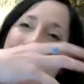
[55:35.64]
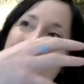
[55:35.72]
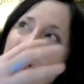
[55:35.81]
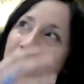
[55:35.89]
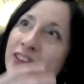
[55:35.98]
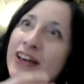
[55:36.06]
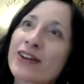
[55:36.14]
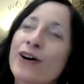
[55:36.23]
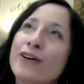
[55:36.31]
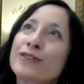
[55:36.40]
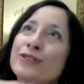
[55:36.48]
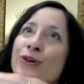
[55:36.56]
felt that
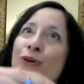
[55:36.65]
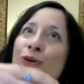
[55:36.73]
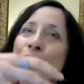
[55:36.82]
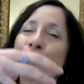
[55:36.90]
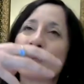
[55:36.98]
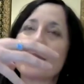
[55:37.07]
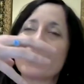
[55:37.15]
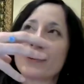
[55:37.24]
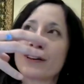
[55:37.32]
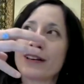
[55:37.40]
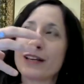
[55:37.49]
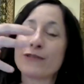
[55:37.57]
also
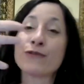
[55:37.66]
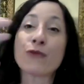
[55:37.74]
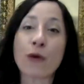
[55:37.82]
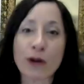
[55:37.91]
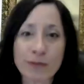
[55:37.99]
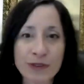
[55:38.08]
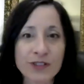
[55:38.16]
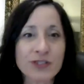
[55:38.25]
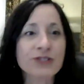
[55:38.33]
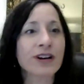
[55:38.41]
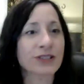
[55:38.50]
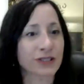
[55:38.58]
informed the
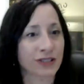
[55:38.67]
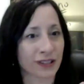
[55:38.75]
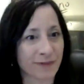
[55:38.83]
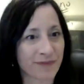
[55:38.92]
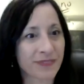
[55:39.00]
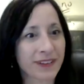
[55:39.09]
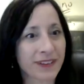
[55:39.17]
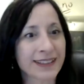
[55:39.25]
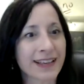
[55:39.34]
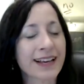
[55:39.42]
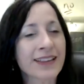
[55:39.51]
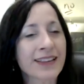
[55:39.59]
structure, you know,
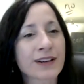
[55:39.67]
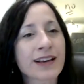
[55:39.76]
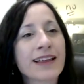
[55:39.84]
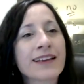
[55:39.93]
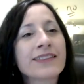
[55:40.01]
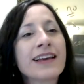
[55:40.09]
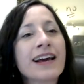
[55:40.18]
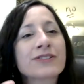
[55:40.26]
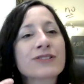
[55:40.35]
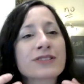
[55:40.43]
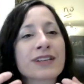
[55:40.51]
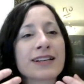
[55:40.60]
that kind of the
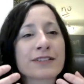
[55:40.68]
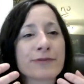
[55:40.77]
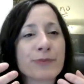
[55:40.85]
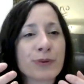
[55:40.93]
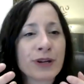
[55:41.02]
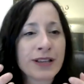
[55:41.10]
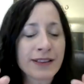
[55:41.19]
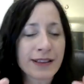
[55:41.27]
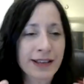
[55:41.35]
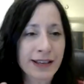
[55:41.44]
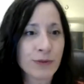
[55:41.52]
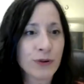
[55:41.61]
exercise of
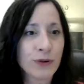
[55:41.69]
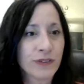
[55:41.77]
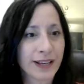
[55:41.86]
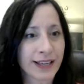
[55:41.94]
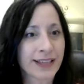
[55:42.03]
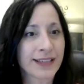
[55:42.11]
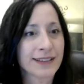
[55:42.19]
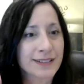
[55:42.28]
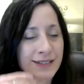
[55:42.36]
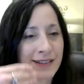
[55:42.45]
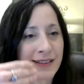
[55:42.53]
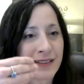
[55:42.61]
breathing and moving in
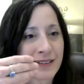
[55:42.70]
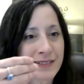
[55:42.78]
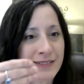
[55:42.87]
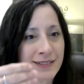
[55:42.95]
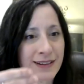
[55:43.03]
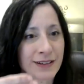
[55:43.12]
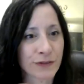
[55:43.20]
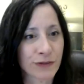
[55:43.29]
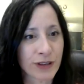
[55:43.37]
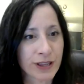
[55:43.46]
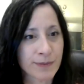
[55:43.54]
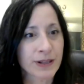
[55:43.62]
this kind of
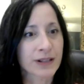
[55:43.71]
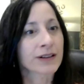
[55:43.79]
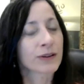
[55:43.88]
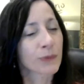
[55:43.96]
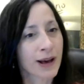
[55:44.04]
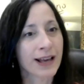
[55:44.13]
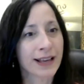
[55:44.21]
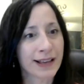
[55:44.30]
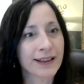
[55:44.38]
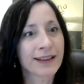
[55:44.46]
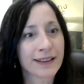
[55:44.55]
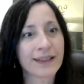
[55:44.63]
rhythmical
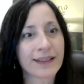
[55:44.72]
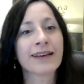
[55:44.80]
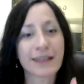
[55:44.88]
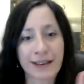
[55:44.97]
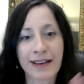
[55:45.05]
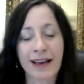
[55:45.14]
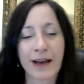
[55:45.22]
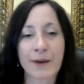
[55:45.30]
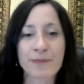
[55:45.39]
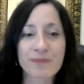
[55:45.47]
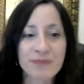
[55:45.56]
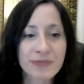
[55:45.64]
way.
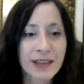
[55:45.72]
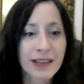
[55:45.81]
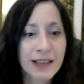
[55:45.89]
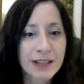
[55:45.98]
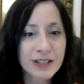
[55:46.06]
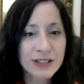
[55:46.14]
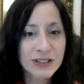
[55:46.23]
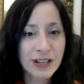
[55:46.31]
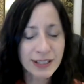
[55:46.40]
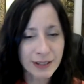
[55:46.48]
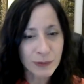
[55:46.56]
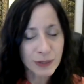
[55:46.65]

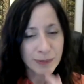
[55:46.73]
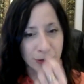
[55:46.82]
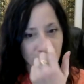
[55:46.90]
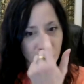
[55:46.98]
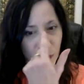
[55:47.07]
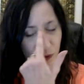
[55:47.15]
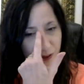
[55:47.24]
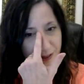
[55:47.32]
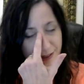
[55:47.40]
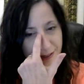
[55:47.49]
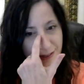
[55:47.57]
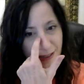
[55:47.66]
Shani, what about
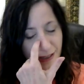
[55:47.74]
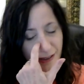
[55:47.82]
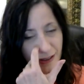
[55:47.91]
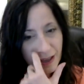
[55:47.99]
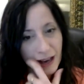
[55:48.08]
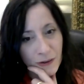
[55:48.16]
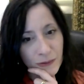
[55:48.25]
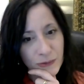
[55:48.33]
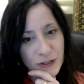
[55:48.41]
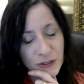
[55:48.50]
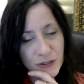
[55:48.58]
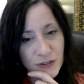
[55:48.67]
yours? How
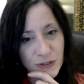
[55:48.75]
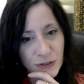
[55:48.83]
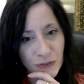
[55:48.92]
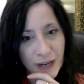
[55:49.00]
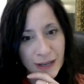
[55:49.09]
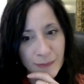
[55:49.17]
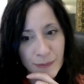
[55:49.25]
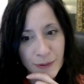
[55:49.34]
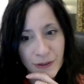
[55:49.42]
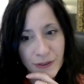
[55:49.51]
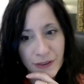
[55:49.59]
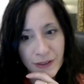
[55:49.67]
would you describe
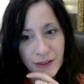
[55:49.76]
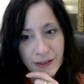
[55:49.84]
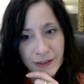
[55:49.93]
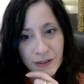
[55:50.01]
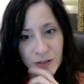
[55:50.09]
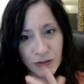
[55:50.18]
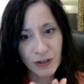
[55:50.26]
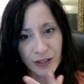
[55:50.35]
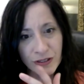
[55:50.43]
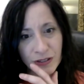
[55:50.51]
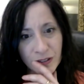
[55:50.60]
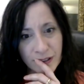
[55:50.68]
the
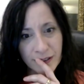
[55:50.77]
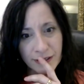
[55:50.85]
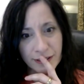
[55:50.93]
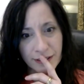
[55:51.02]
structure?